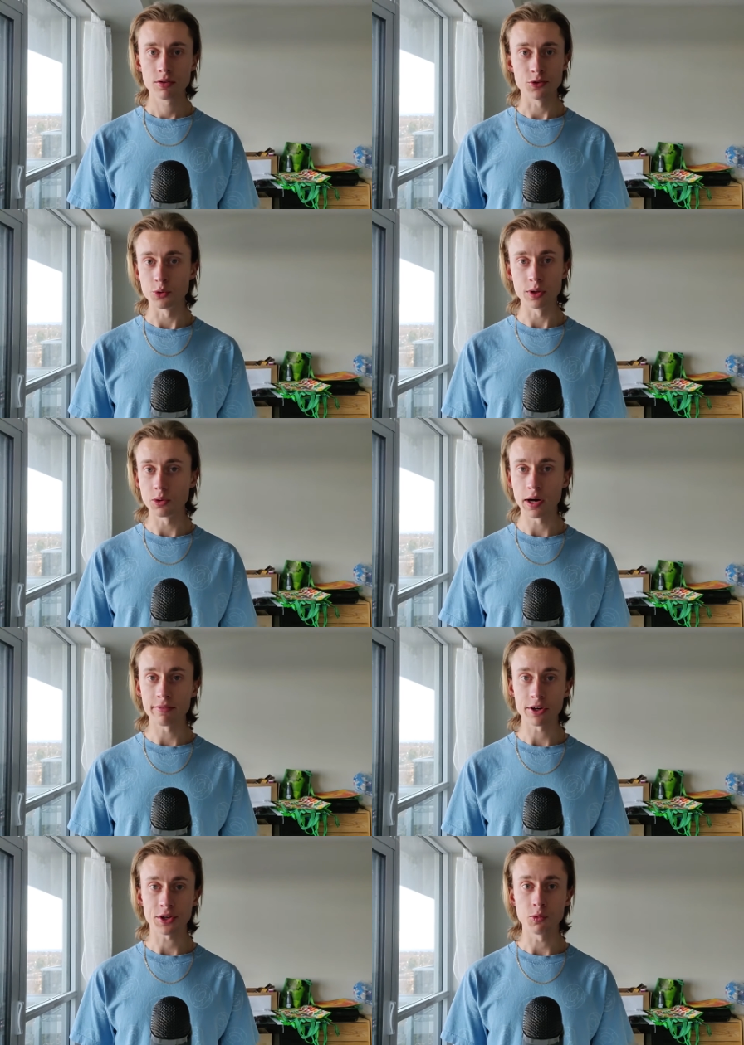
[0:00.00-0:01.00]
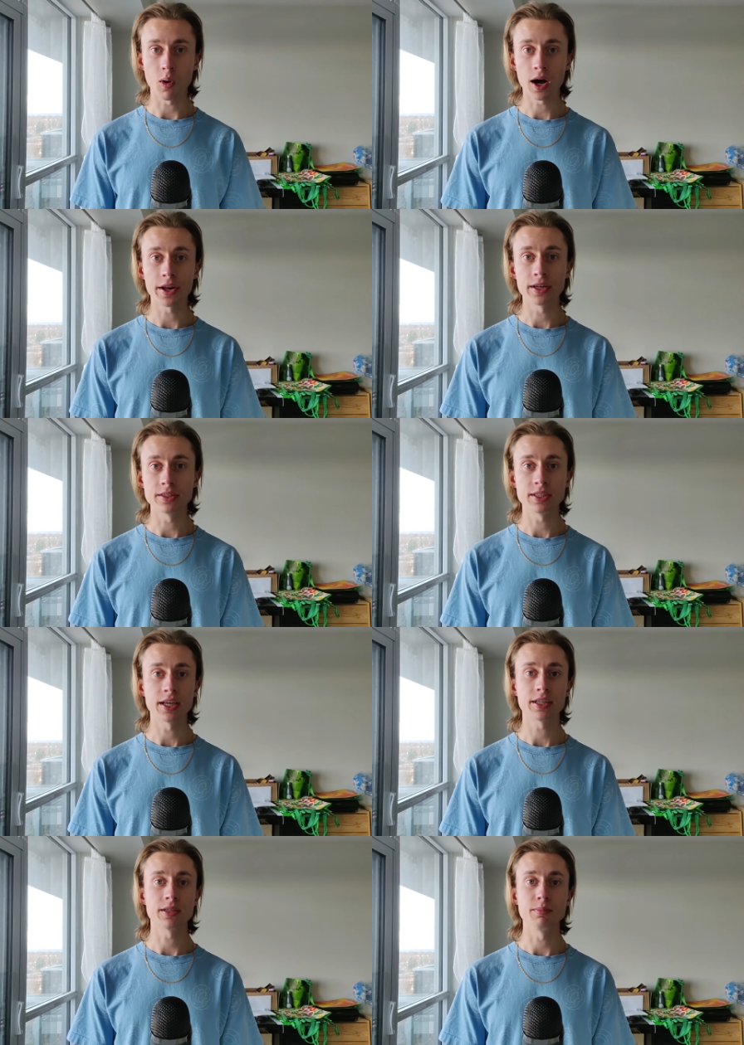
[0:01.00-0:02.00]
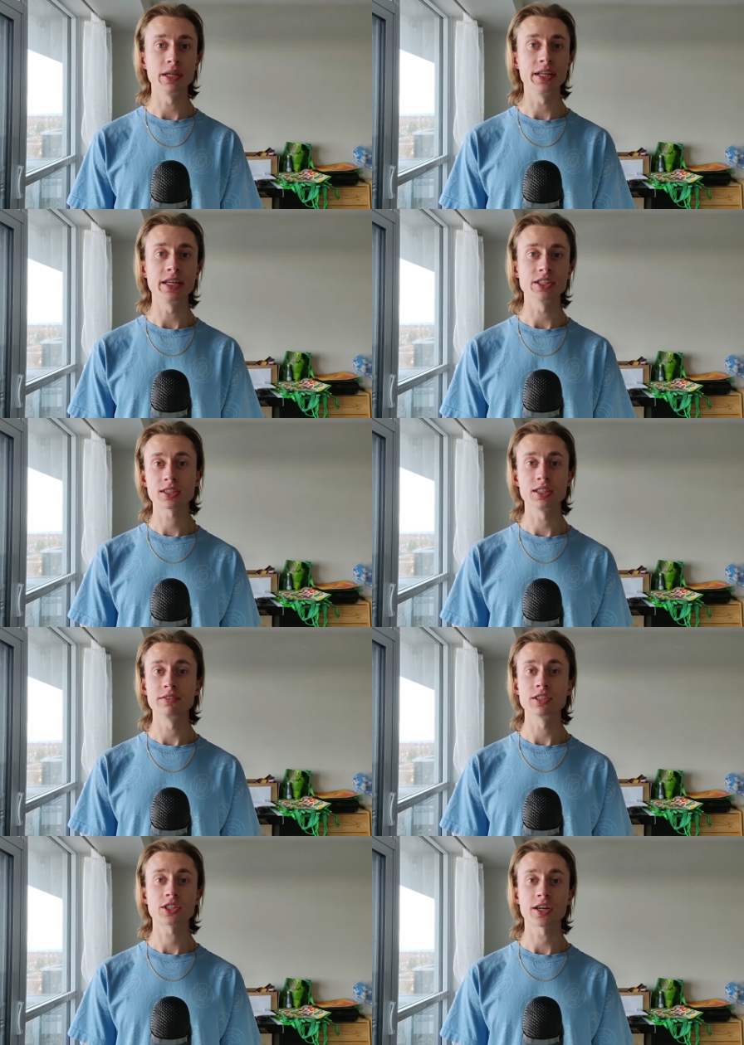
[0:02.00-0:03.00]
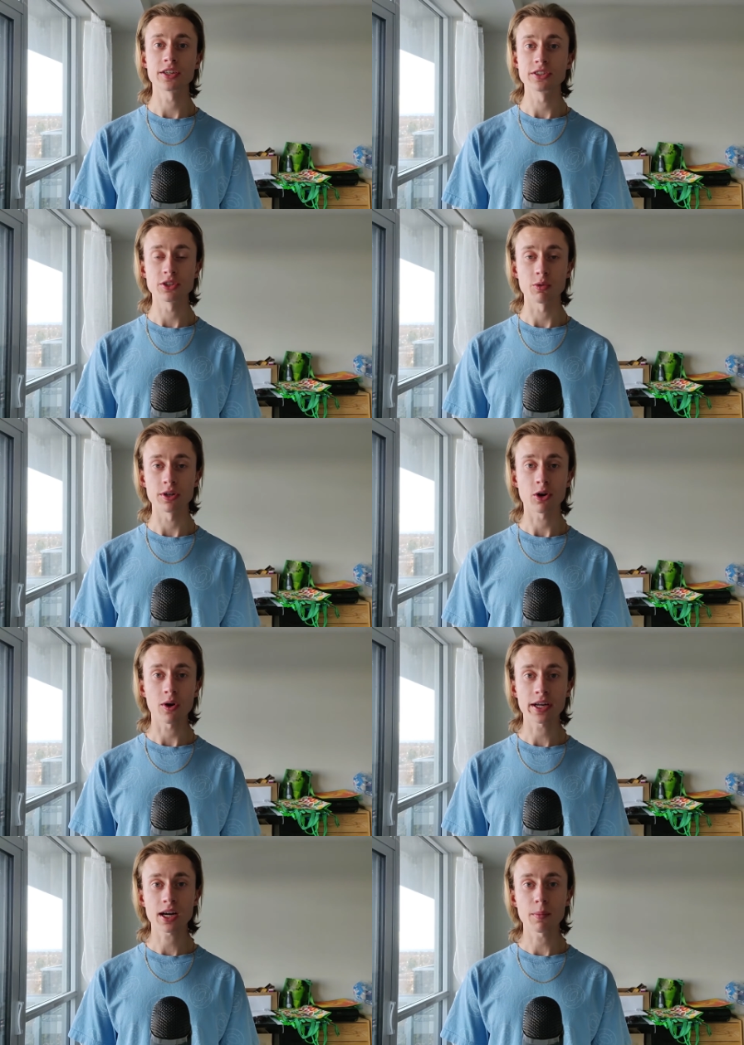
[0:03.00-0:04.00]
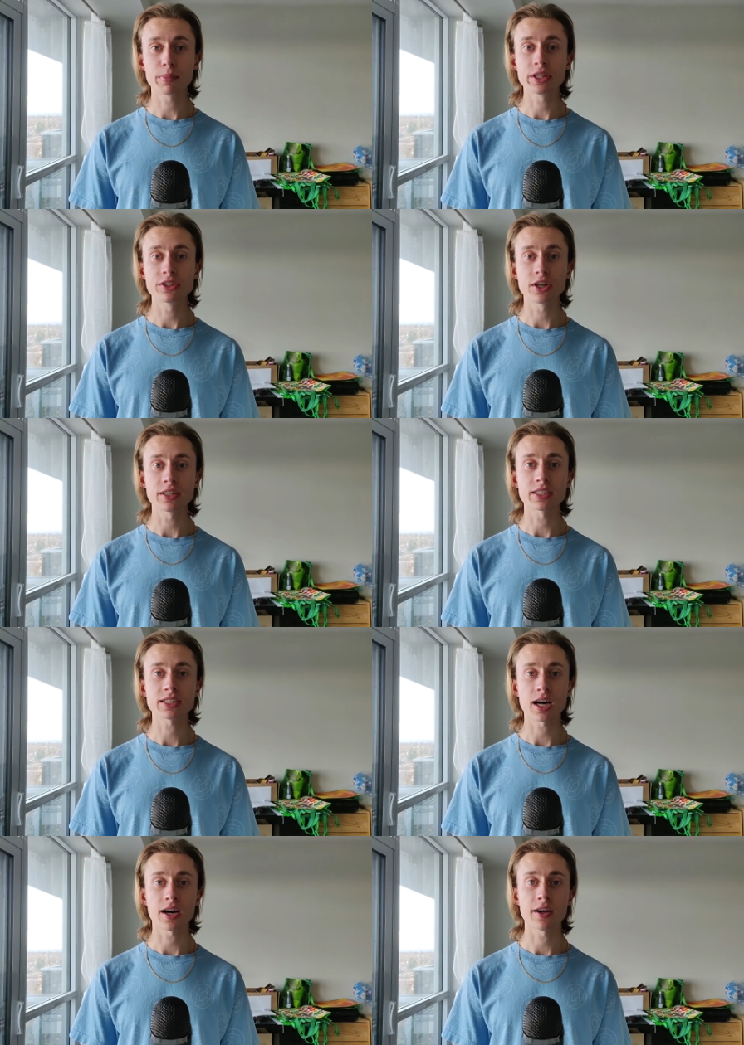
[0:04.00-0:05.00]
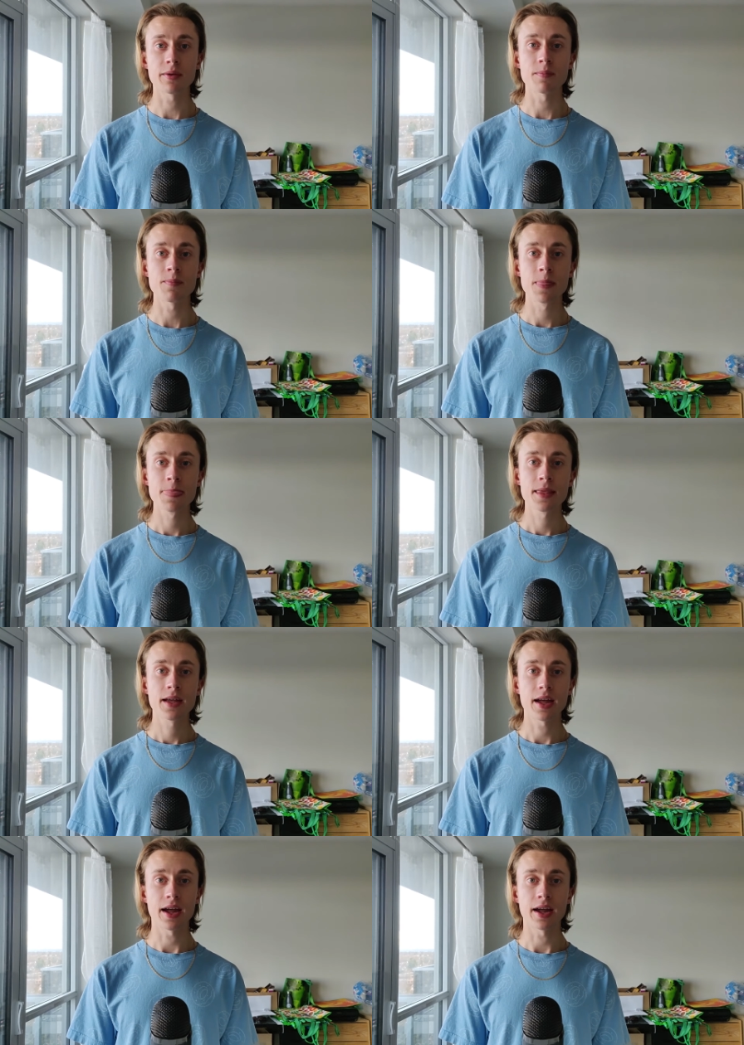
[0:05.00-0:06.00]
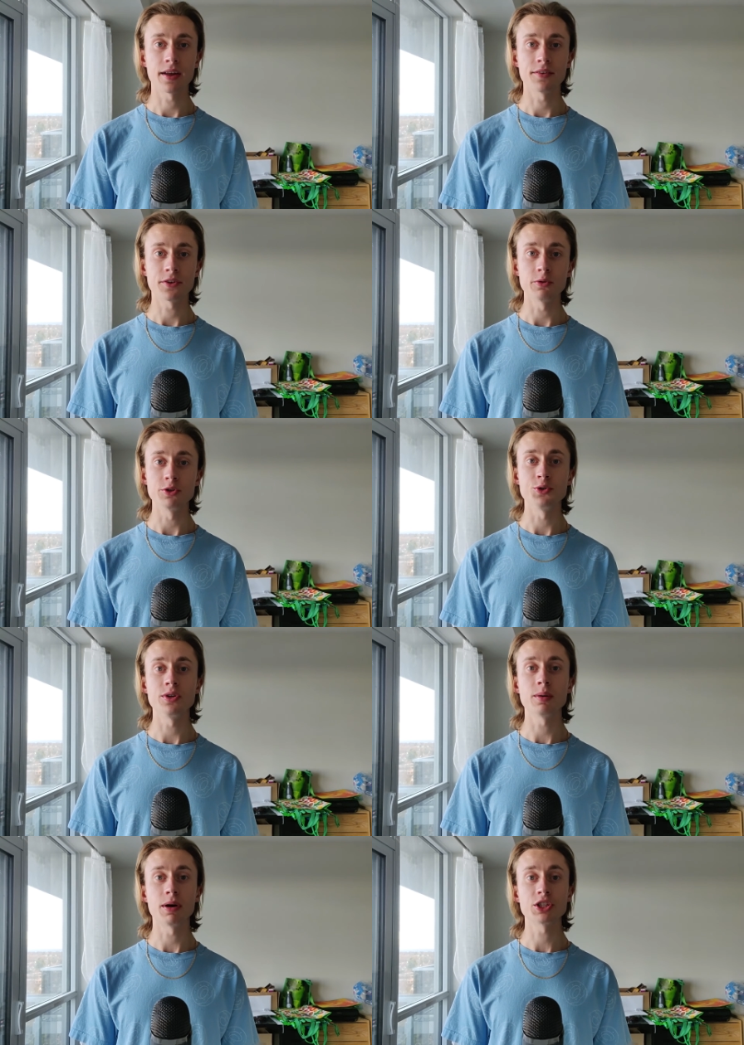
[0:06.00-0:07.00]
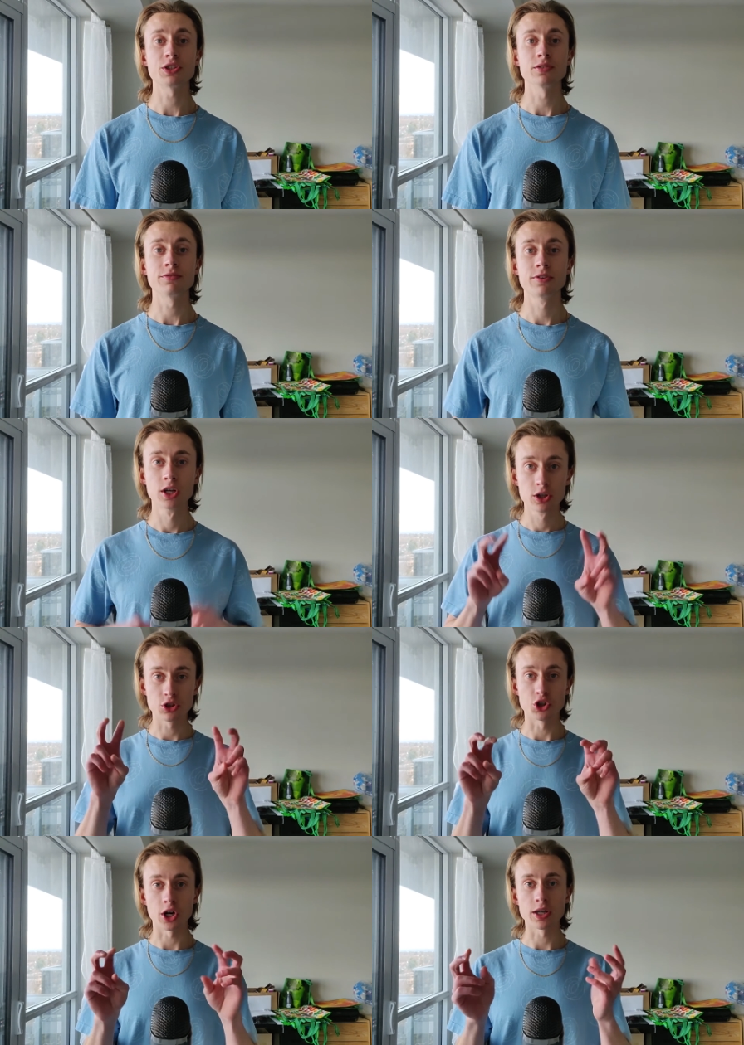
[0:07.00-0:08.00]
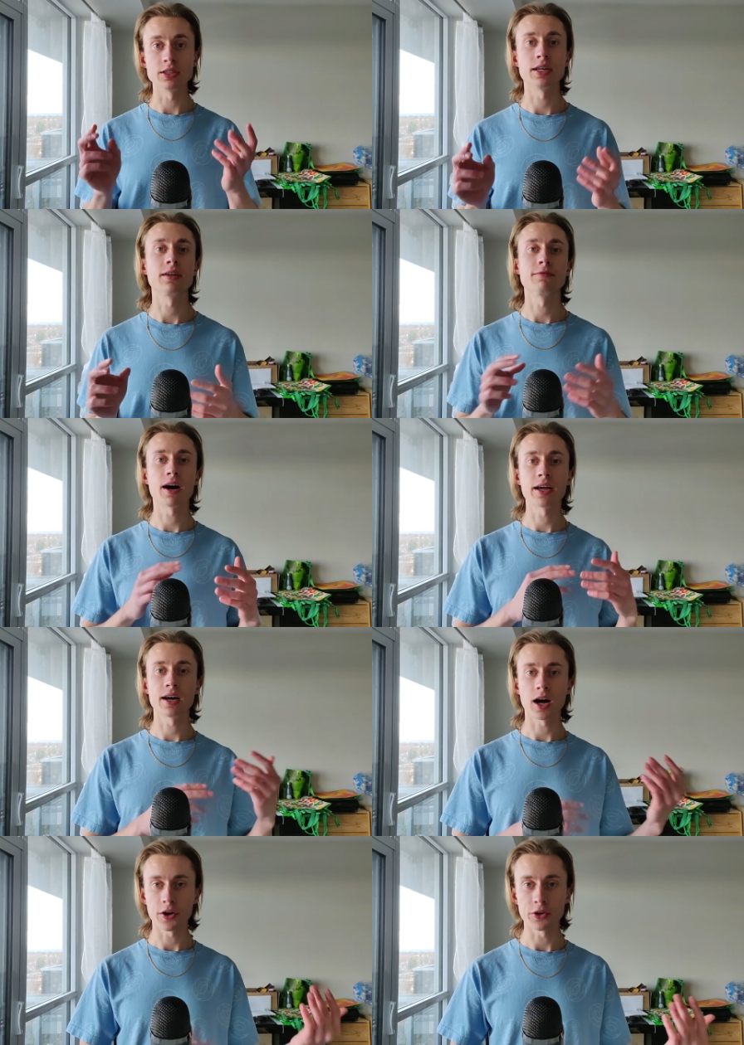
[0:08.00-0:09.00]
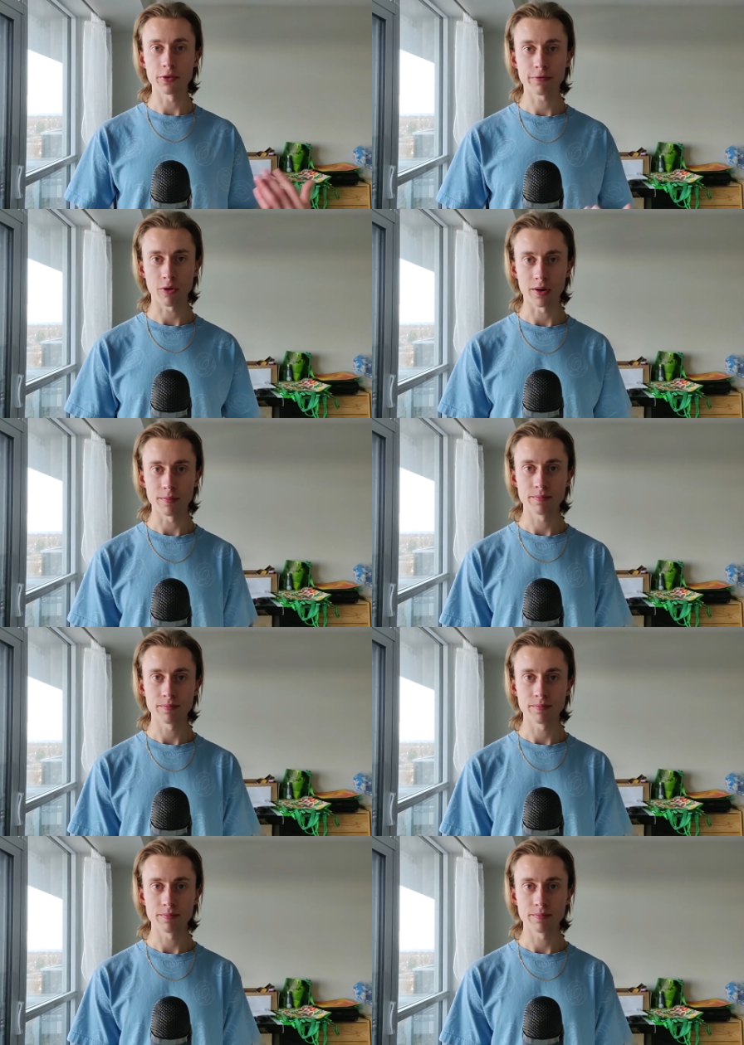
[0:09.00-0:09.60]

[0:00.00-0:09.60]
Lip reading: doing whatever he wanted, taking meetings. He even started his own recording company during this time. And he was doing a bunch of journaling via audio form.